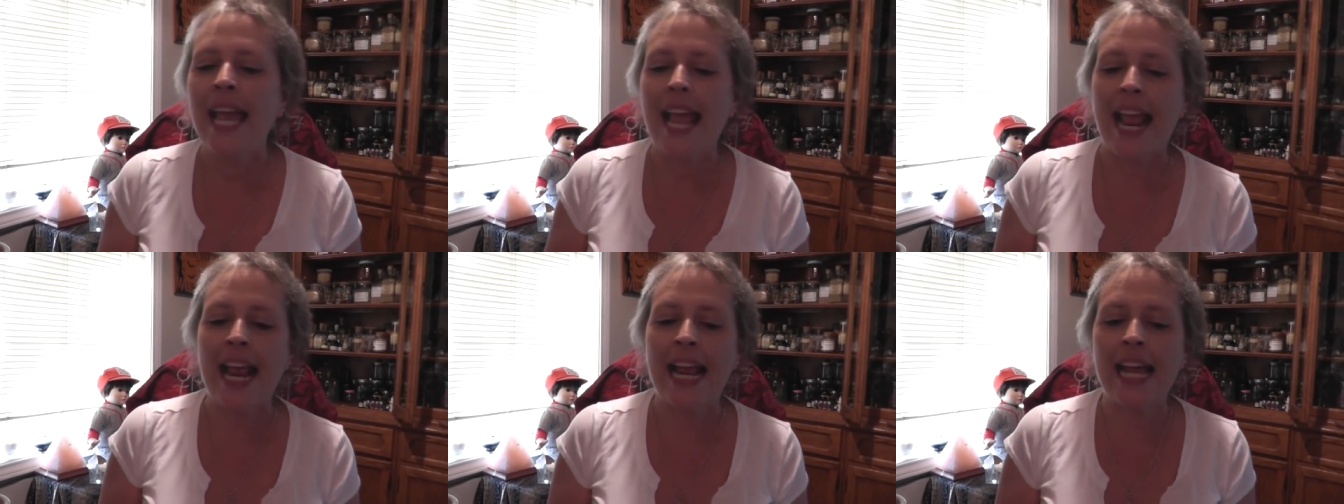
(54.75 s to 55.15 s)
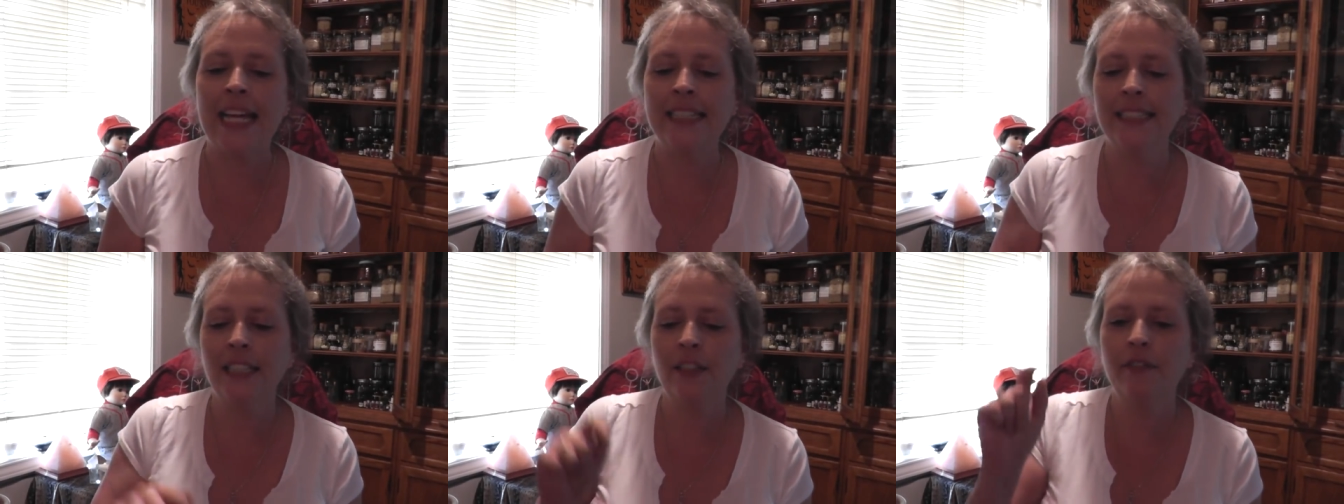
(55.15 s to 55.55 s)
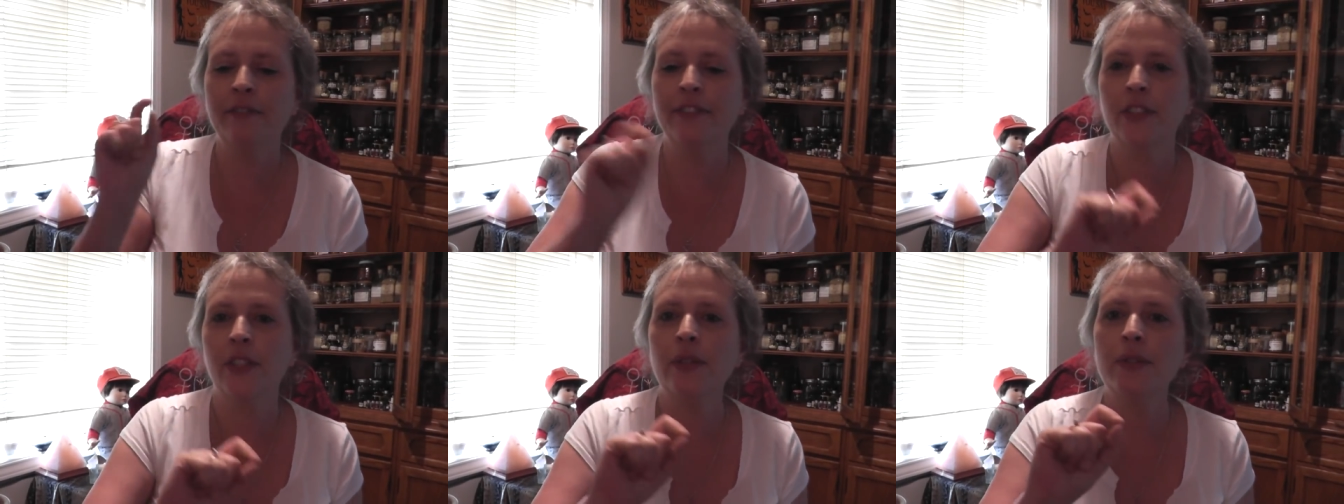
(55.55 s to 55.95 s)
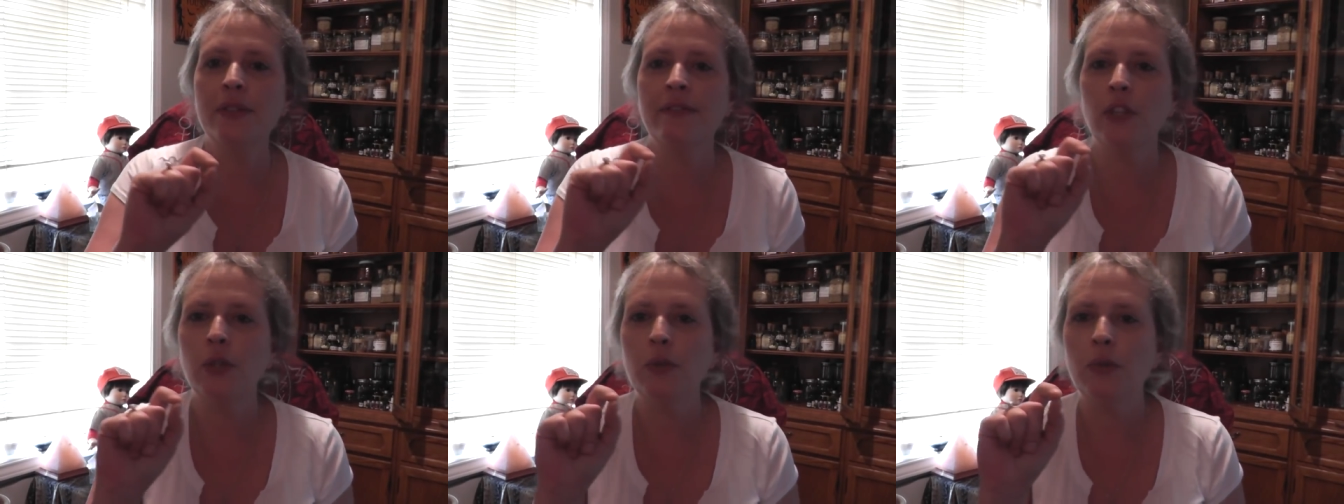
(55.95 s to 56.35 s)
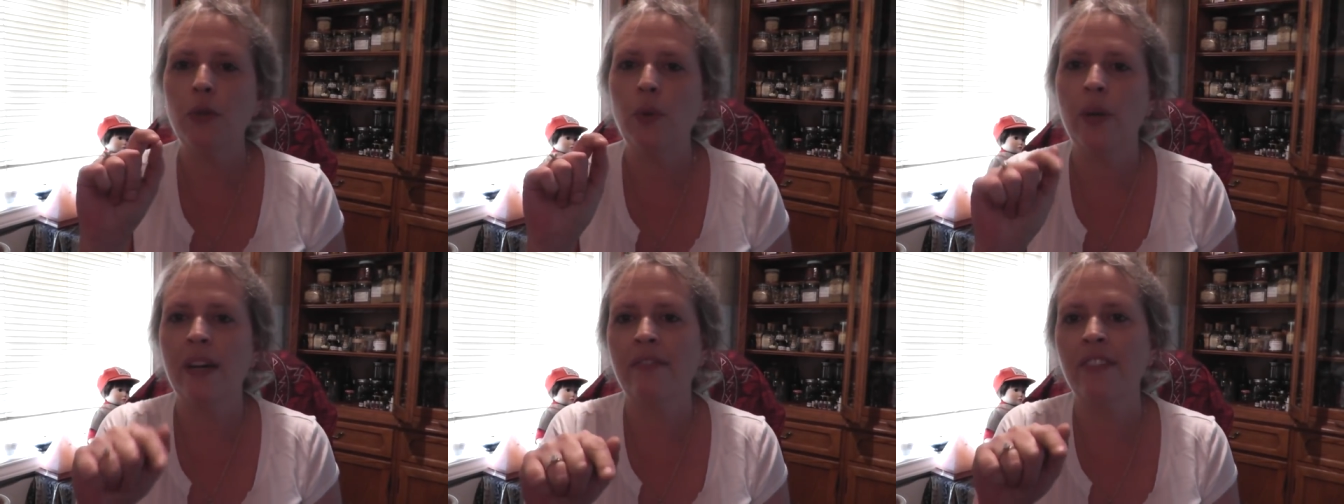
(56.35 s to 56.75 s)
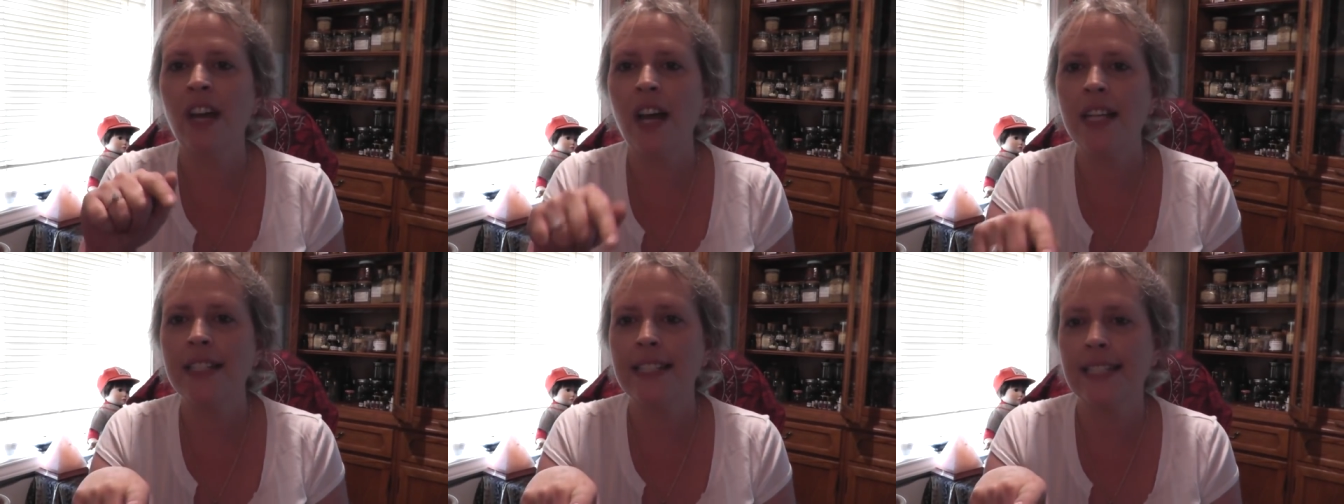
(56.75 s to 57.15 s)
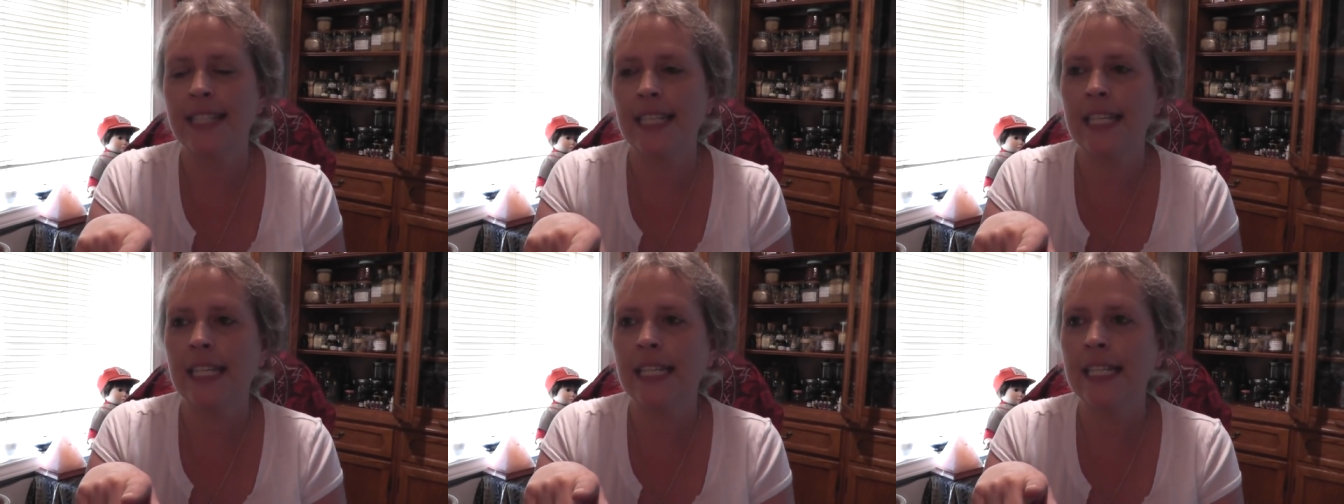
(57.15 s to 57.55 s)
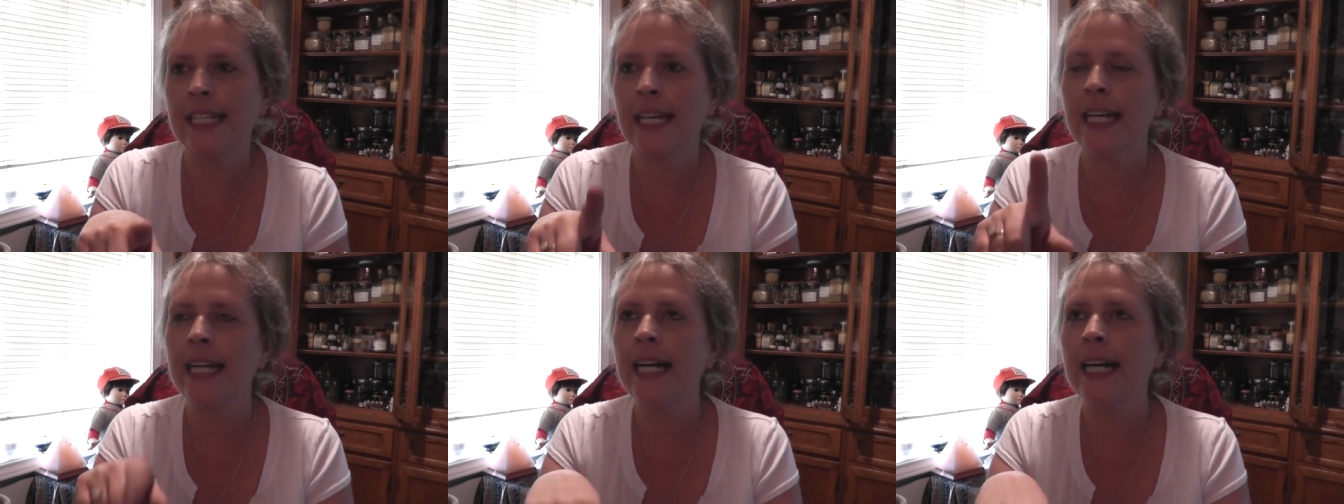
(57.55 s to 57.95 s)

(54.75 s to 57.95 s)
And for those of you who have not seen